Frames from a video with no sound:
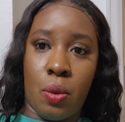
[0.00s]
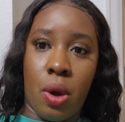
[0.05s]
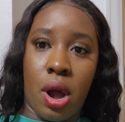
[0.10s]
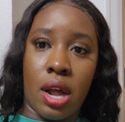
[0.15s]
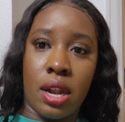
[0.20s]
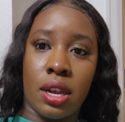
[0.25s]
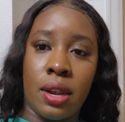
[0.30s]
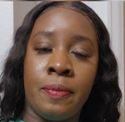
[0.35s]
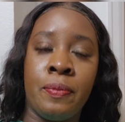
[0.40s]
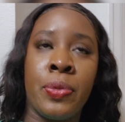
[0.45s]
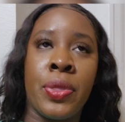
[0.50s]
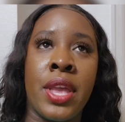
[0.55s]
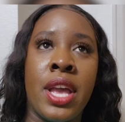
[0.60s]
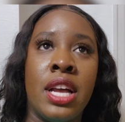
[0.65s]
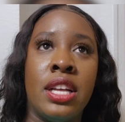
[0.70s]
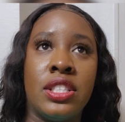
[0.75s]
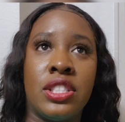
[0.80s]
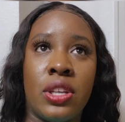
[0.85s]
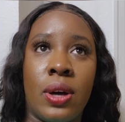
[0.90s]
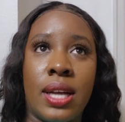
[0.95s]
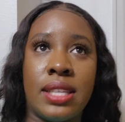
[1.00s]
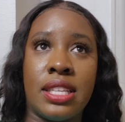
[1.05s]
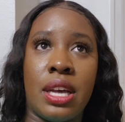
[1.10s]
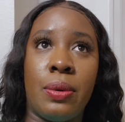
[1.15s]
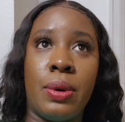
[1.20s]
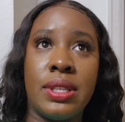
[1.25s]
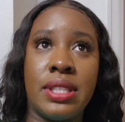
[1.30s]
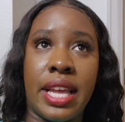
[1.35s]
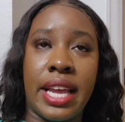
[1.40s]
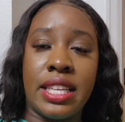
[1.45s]
one so as i
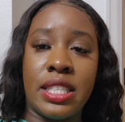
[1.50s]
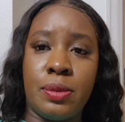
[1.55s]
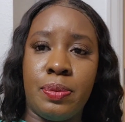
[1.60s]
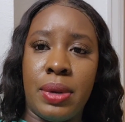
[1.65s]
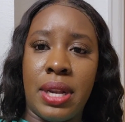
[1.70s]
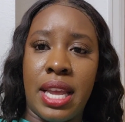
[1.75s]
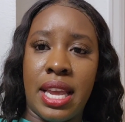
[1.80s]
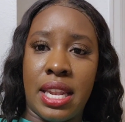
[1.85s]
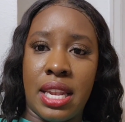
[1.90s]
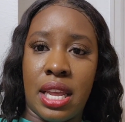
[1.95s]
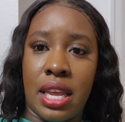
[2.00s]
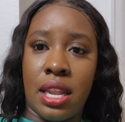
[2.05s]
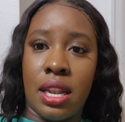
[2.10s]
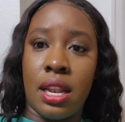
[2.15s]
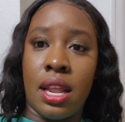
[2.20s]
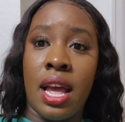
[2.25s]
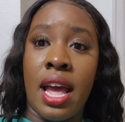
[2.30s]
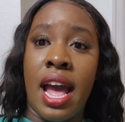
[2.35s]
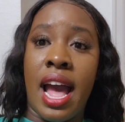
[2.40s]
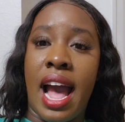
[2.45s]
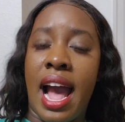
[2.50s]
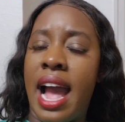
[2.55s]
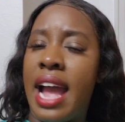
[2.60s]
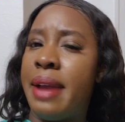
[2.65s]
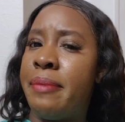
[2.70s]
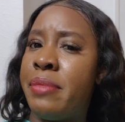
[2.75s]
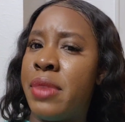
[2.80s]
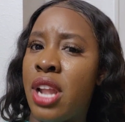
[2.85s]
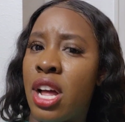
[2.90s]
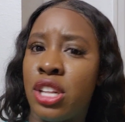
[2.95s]
was explaining
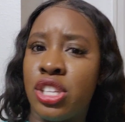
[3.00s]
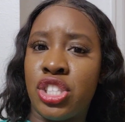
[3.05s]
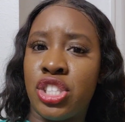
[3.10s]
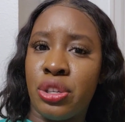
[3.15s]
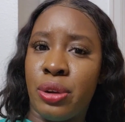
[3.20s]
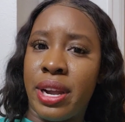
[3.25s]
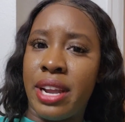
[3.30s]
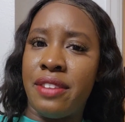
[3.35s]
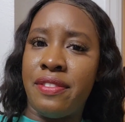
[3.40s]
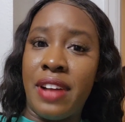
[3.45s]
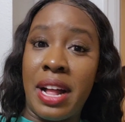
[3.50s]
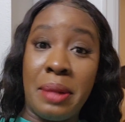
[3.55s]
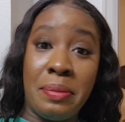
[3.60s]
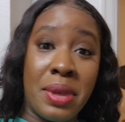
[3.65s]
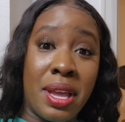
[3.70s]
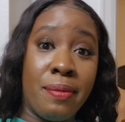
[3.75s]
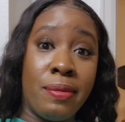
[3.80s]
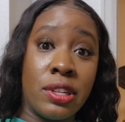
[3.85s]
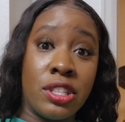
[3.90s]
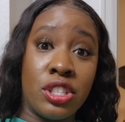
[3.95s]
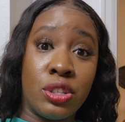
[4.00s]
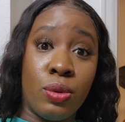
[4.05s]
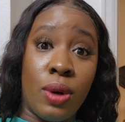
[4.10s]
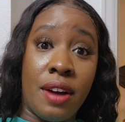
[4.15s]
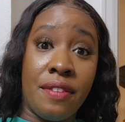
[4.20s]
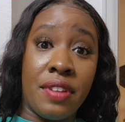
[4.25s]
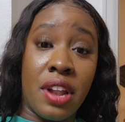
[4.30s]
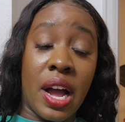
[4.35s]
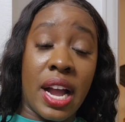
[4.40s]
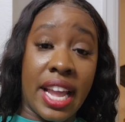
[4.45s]
i'm not sure if i'll be able to do
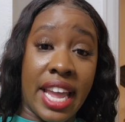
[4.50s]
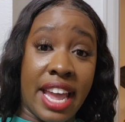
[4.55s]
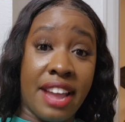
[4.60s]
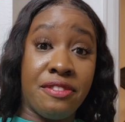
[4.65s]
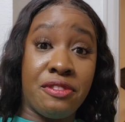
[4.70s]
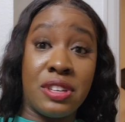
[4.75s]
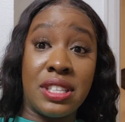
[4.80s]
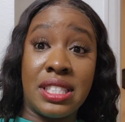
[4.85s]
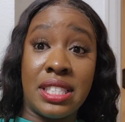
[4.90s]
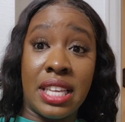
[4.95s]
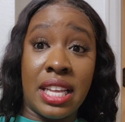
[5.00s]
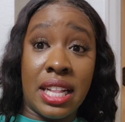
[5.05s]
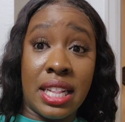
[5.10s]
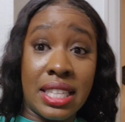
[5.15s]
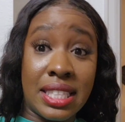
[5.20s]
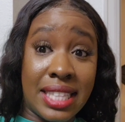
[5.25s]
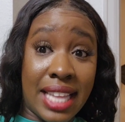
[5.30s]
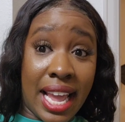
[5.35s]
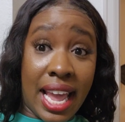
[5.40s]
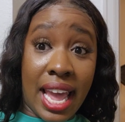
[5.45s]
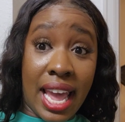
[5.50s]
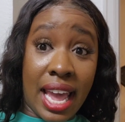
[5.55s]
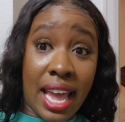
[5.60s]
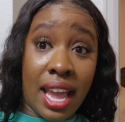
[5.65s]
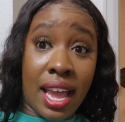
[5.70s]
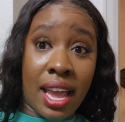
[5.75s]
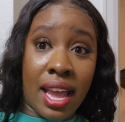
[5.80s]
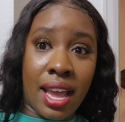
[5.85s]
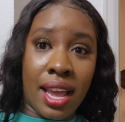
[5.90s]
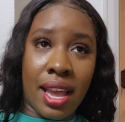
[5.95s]
a vlog every single day
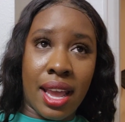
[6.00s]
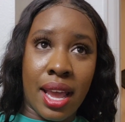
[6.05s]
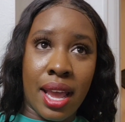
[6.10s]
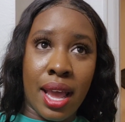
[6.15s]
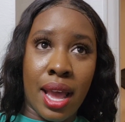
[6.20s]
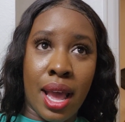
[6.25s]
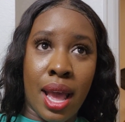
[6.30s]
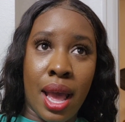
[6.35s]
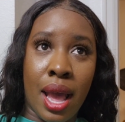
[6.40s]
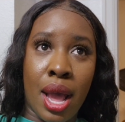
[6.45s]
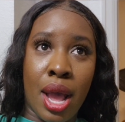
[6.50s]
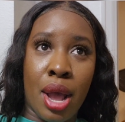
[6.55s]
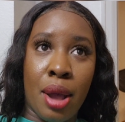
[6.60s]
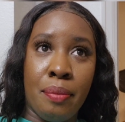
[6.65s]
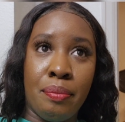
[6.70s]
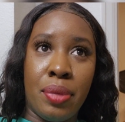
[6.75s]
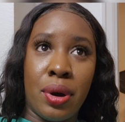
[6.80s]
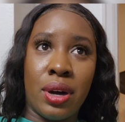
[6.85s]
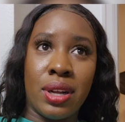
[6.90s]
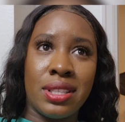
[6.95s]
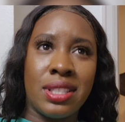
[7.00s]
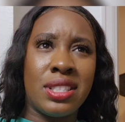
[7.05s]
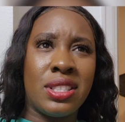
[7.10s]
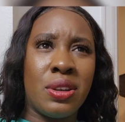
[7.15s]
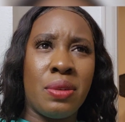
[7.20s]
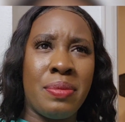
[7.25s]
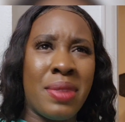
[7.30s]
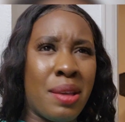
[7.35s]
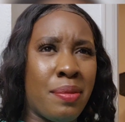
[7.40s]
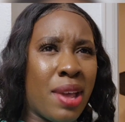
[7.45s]
but
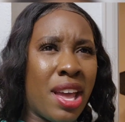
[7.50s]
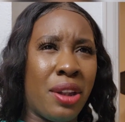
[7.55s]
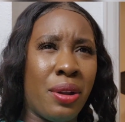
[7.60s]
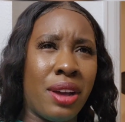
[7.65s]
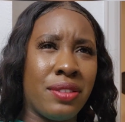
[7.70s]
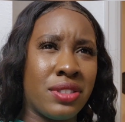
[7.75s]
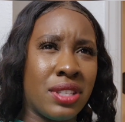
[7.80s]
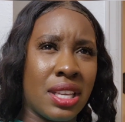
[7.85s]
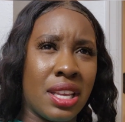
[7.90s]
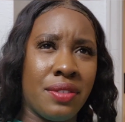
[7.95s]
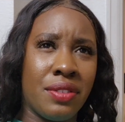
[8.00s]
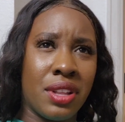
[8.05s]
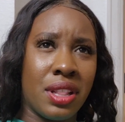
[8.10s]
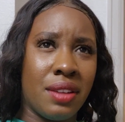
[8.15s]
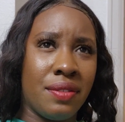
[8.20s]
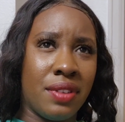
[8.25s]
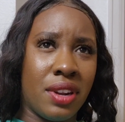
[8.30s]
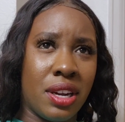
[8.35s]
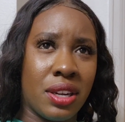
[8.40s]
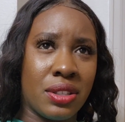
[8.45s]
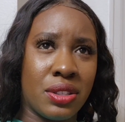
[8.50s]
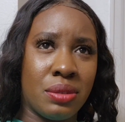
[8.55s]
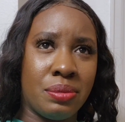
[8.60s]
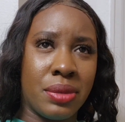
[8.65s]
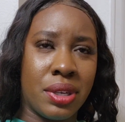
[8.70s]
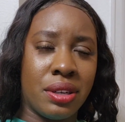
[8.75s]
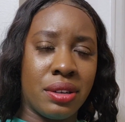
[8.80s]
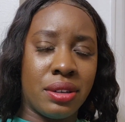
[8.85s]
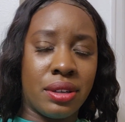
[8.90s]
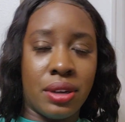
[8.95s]
so maybe I don't have to give you the vlog
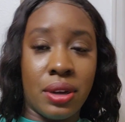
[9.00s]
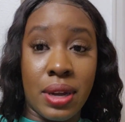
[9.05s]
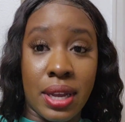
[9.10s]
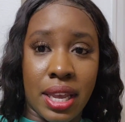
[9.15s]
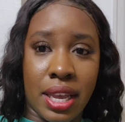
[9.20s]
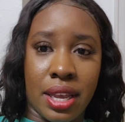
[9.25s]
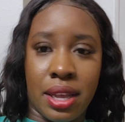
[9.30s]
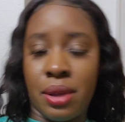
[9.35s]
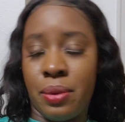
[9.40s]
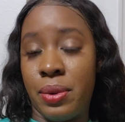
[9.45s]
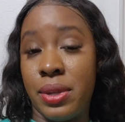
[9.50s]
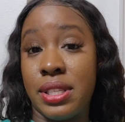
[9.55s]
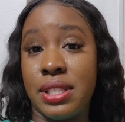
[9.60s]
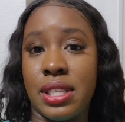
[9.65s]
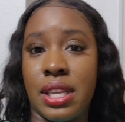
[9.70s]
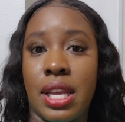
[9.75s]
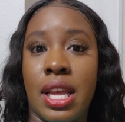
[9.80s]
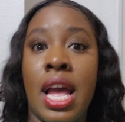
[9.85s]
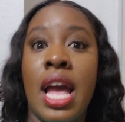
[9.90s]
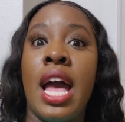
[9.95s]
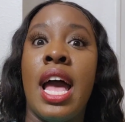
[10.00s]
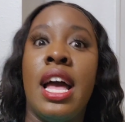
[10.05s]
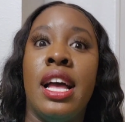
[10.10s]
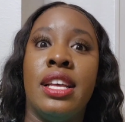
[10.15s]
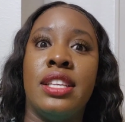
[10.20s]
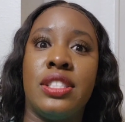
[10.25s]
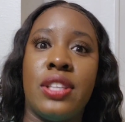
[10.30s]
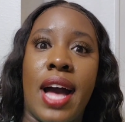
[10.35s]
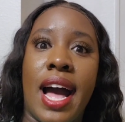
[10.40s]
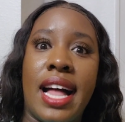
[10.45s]
tomorrow. Okay, we'll see.
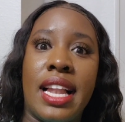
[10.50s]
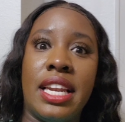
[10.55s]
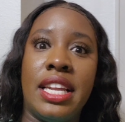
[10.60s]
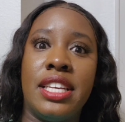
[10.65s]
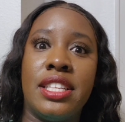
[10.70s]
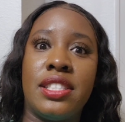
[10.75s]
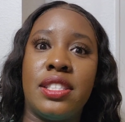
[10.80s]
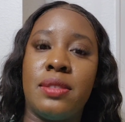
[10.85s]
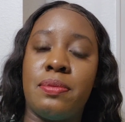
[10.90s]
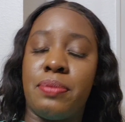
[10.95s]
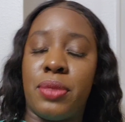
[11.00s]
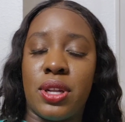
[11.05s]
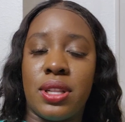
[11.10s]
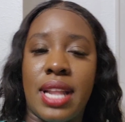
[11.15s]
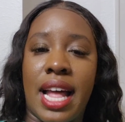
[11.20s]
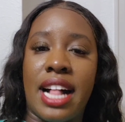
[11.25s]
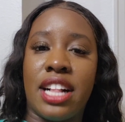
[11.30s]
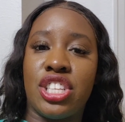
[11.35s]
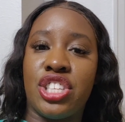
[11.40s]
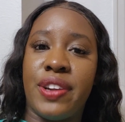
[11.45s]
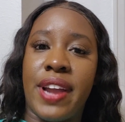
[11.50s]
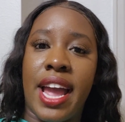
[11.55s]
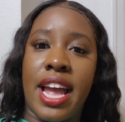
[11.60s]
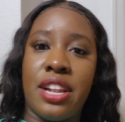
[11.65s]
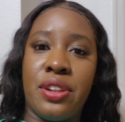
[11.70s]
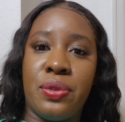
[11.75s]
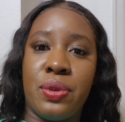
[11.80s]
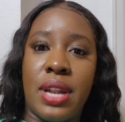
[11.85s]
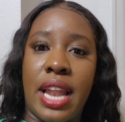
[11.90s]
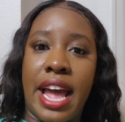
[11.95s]
So at least, but I'll try
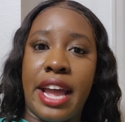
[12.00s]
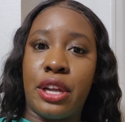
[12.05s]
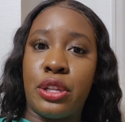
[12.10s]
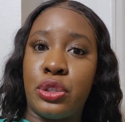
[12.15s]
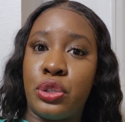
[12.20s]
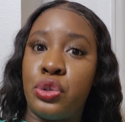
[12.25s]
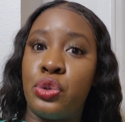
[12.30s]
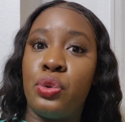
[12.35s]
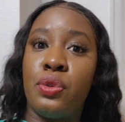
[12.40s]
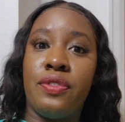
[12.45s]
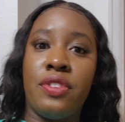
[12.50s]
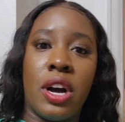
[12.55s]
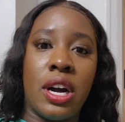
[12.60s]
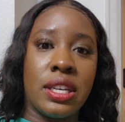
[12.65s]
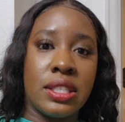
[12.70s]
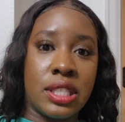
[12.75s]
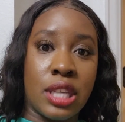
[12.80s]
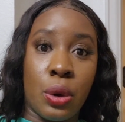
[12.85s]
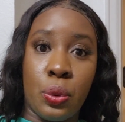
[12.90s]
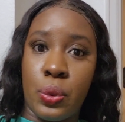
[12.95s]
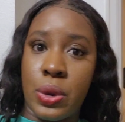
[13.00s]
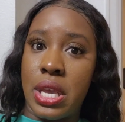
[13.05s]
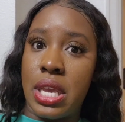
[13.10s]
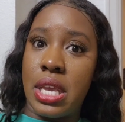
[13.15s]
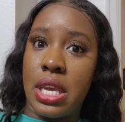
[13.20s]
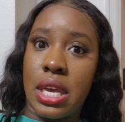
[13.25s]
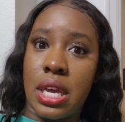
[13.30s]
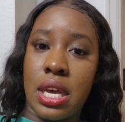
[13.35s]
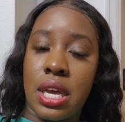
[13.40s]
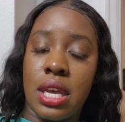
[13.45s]
and do like two vlogs a
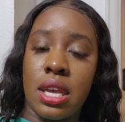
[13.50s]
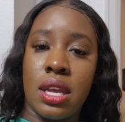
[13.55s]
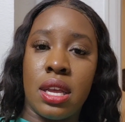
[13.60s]
week